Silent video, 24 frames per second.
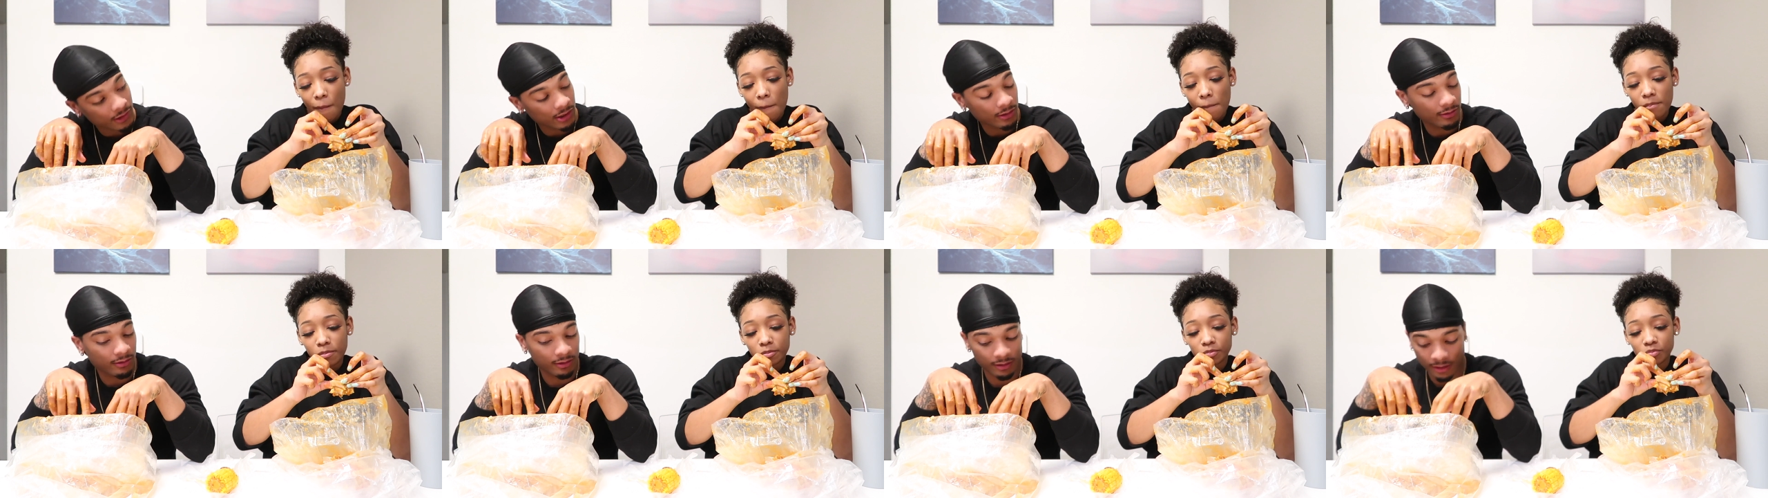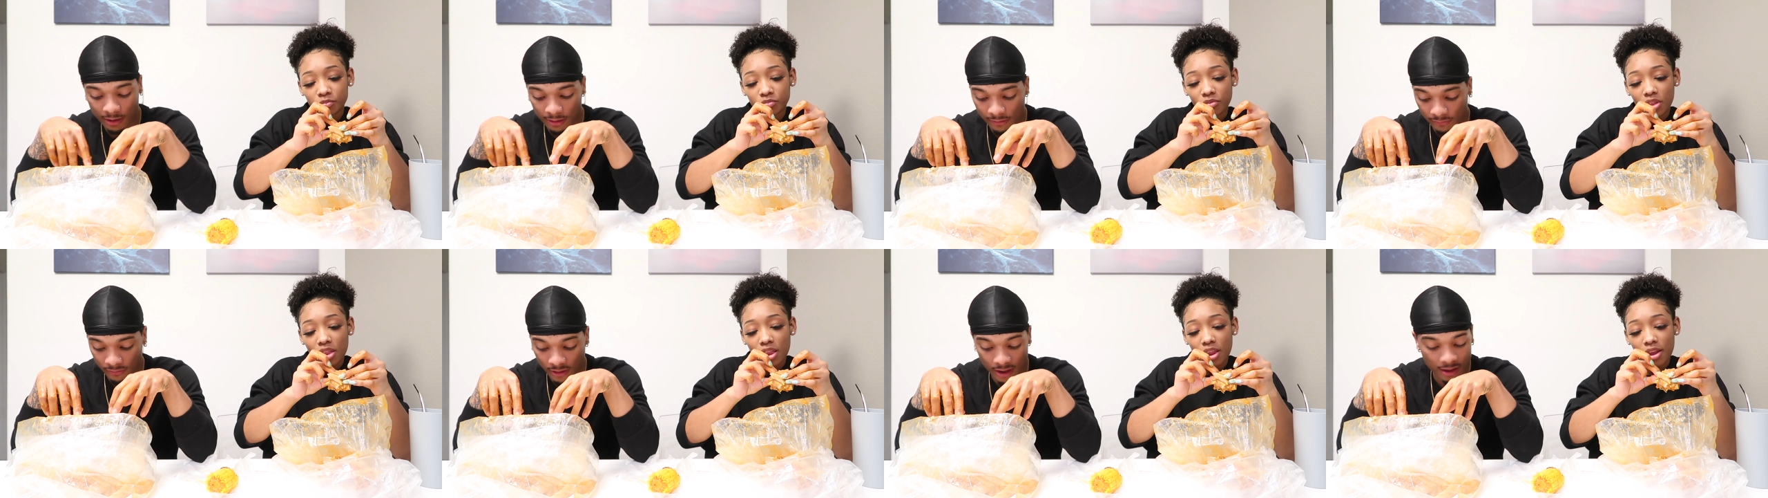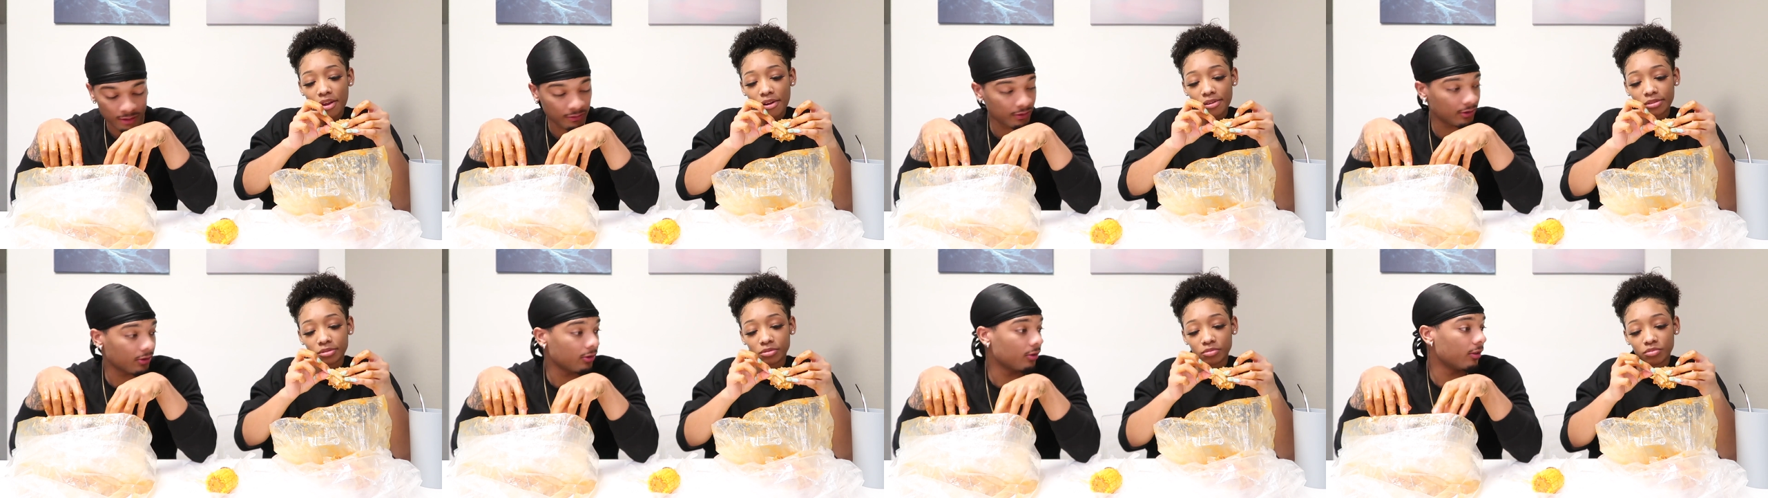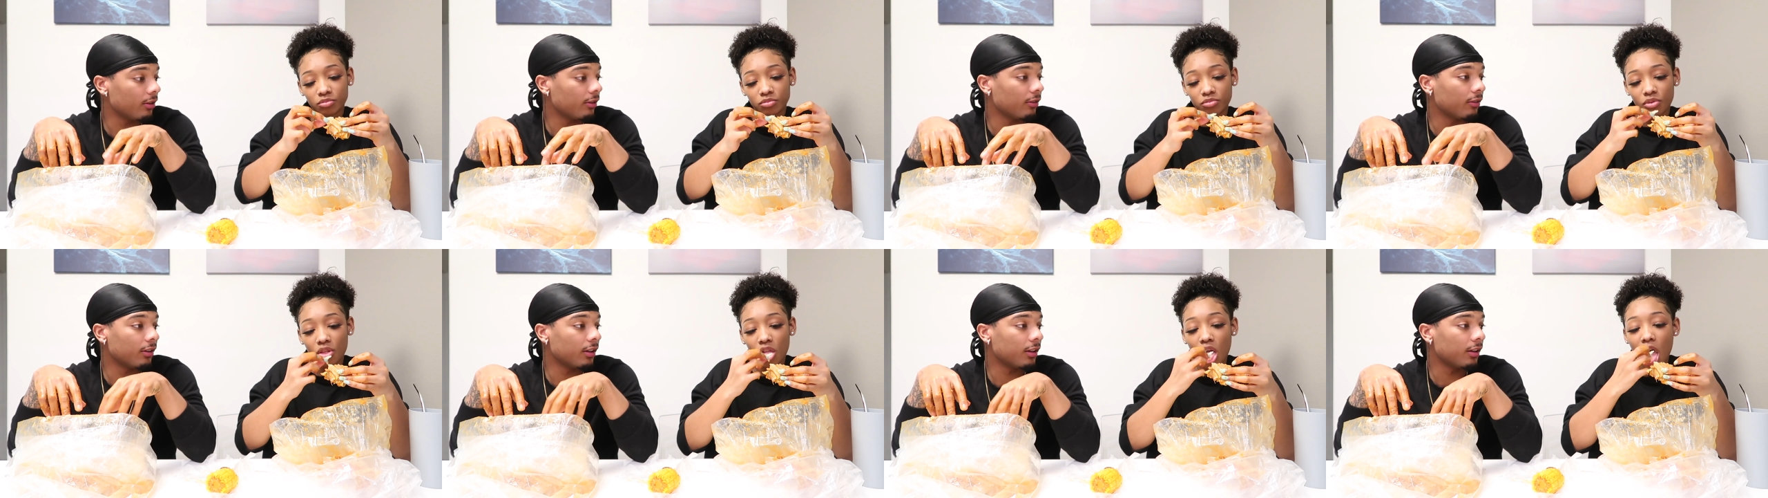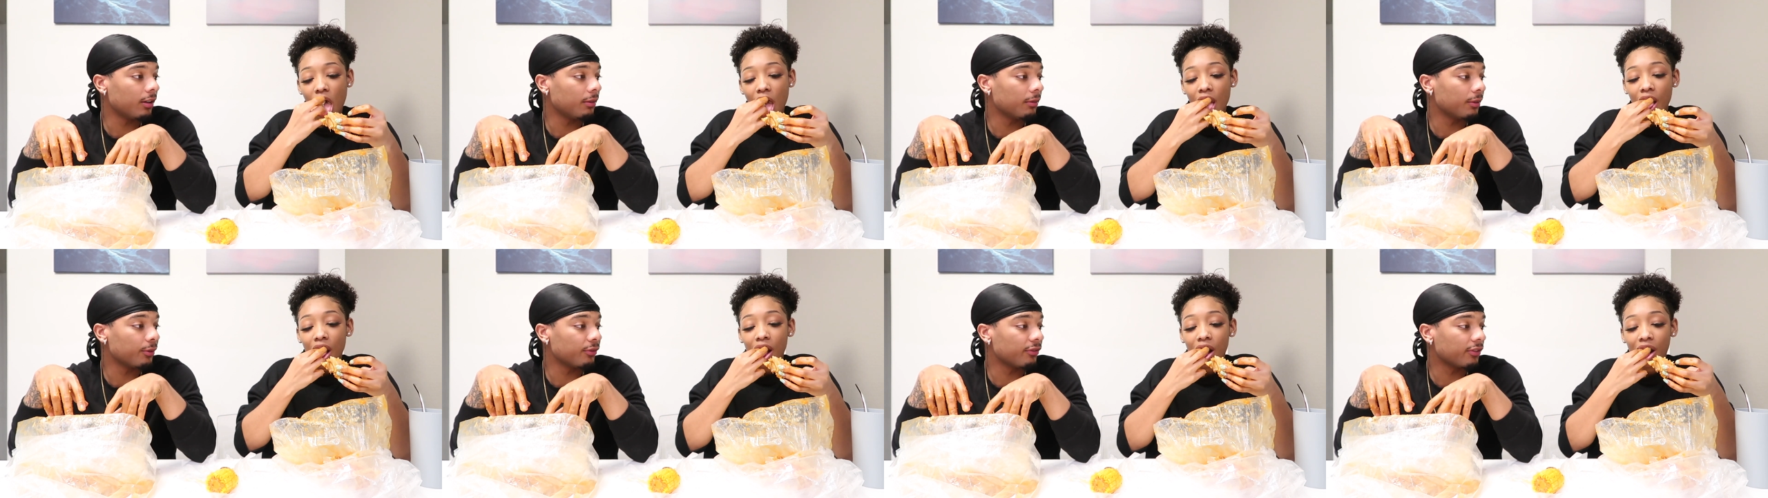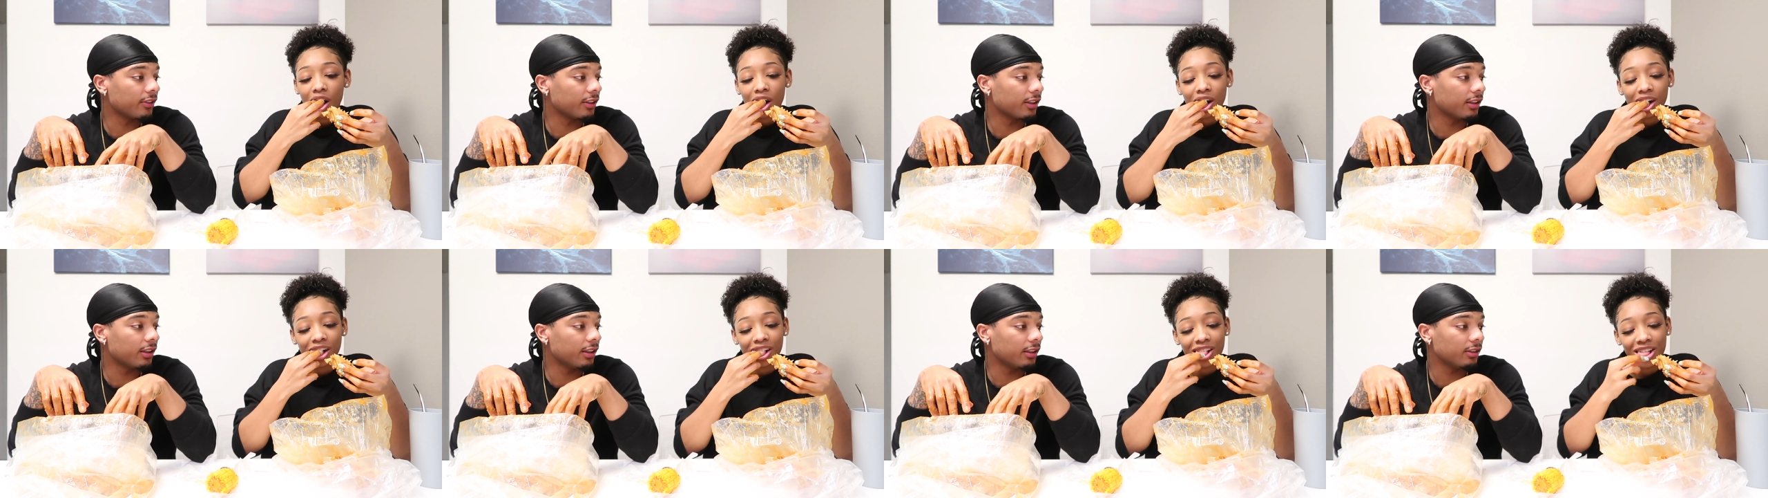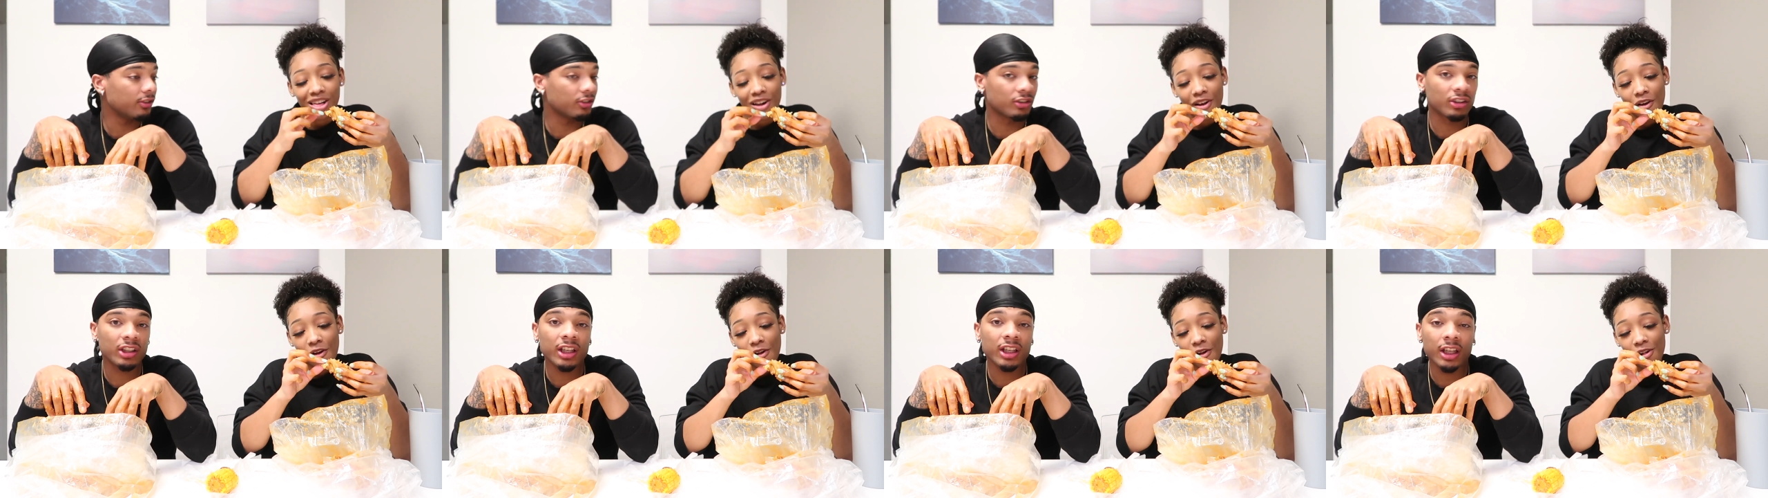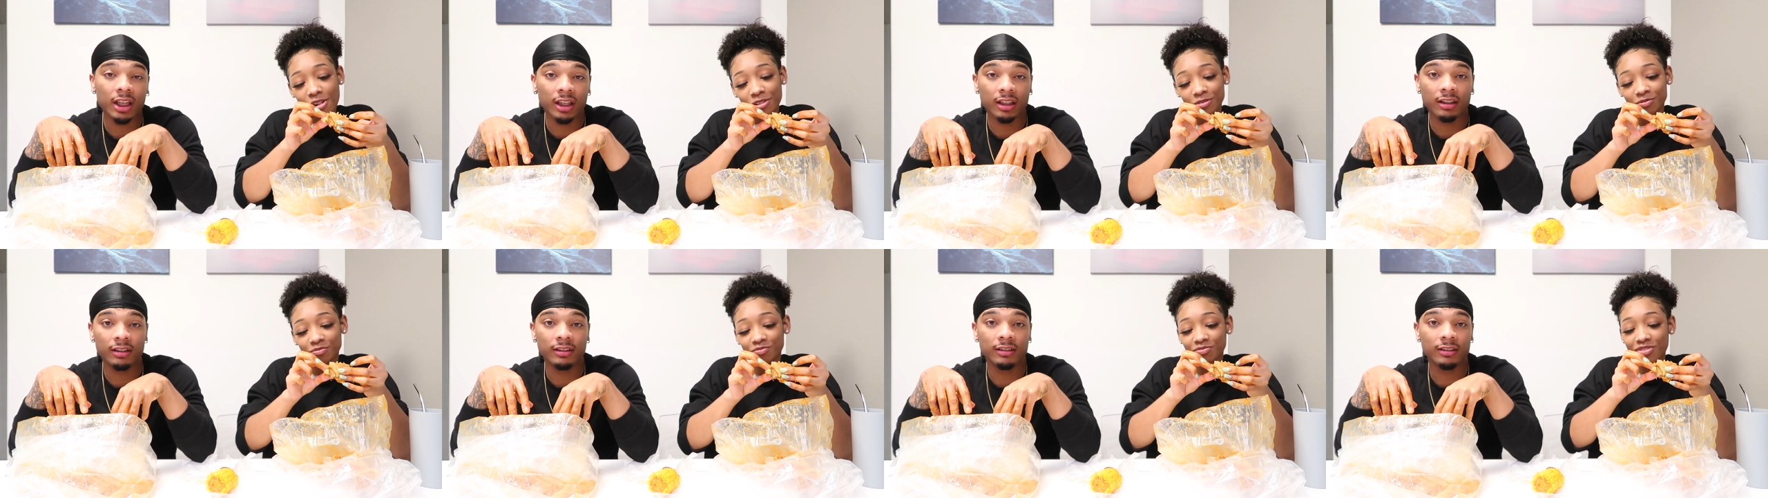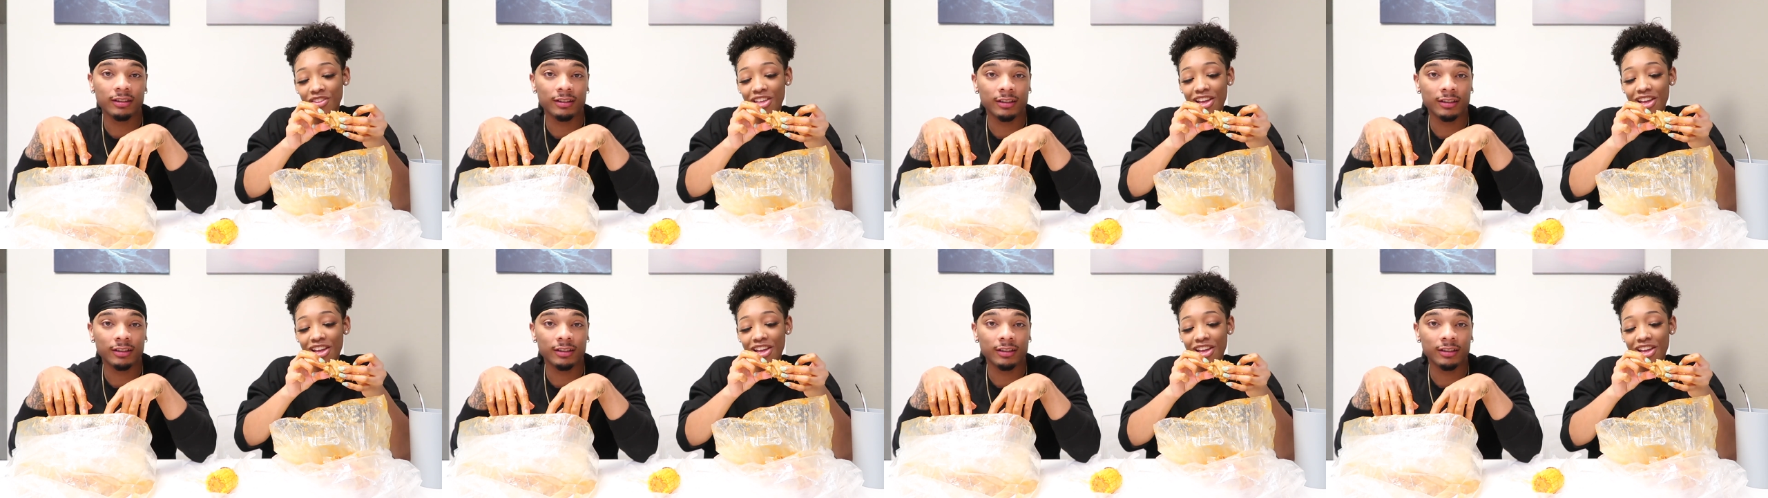Speaker 1: It's a damn virus going around. I'm finna kiss shit.